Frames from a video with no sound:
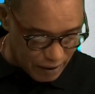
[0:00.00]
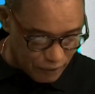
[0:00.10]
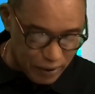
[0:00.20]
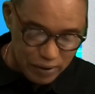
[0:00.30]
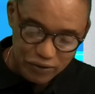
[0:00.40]
A
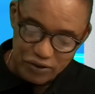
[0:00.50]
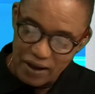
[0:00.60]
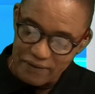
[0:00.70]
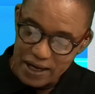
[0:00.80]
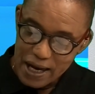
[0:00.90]
field of
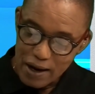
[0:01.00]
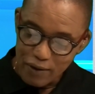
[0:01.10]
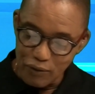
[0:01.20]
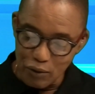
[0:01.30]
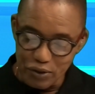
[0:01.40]
7
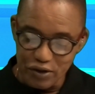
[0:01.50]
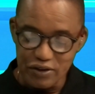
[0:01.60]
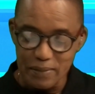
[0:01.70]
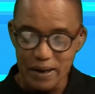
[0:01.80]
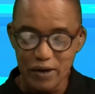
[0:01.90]
for this
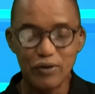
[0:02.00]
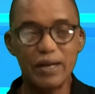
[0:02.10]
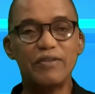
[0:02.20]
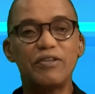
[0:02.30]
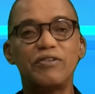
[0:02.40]
merit
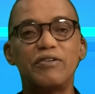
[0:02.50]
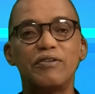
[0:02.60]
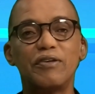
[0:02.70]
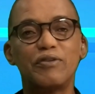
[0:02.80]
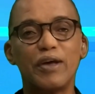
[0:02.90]
rated
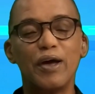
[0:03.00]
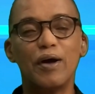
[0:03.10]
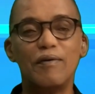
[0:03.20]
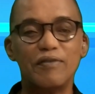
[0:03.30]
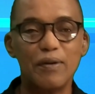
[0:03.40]
66, so going
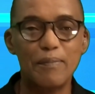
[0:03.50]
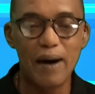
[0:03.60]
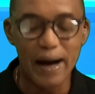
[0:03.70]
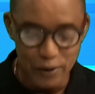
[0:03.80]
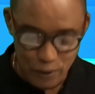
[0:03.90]
over the
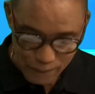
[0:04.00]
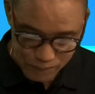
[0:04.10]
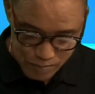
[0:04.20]
mile.